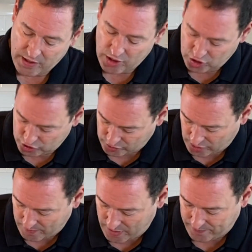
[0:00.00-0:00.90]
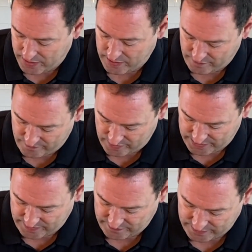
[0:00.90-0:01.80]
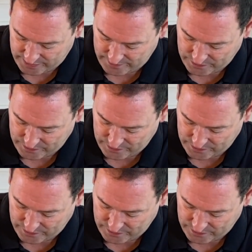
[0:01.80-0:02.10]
should come up very easily.